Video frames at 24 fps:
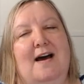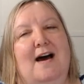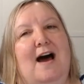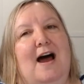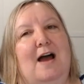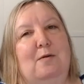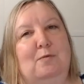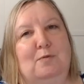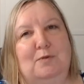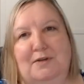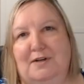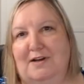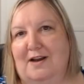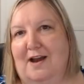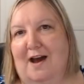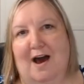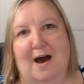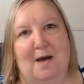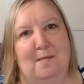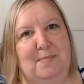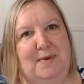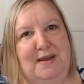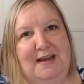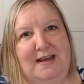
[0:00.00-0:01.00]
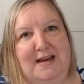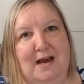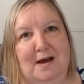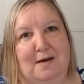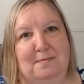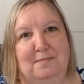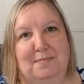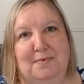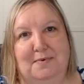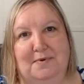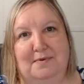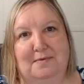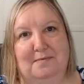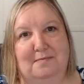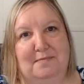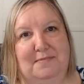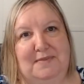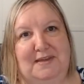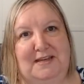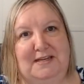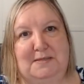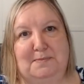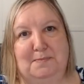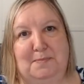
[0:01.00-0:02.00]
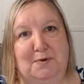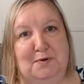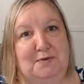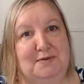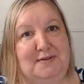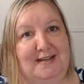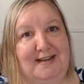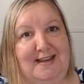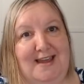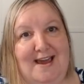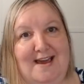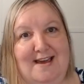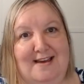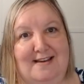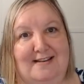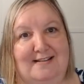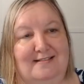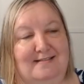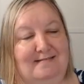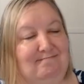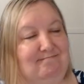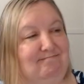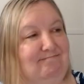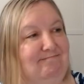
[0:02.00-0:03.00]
I would not pick up these boots again.